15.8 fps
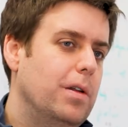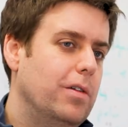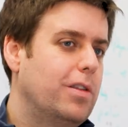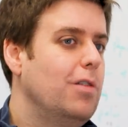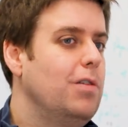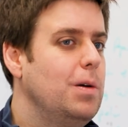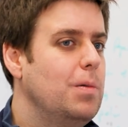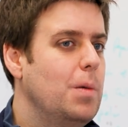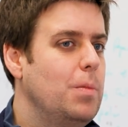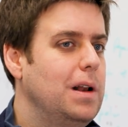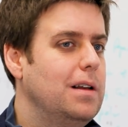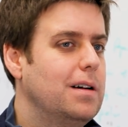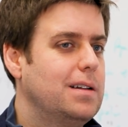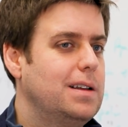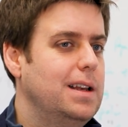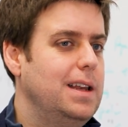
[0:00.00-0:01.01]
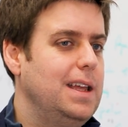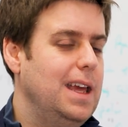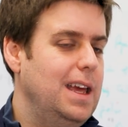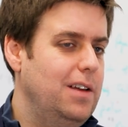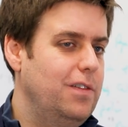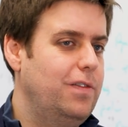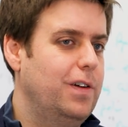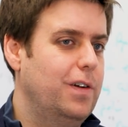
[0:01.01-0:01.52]
it was only when we looked in the
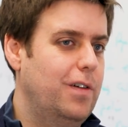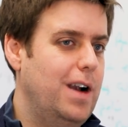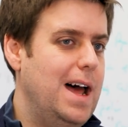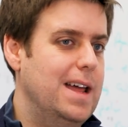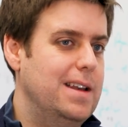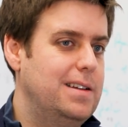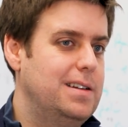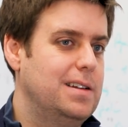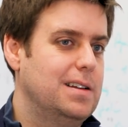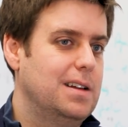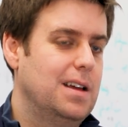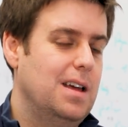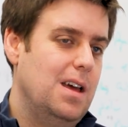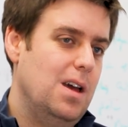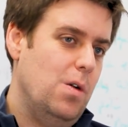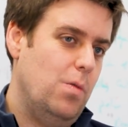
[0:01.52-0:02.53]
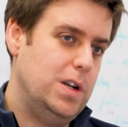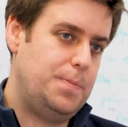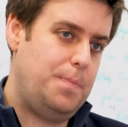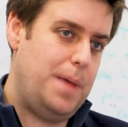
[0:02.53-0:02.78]
infrared, which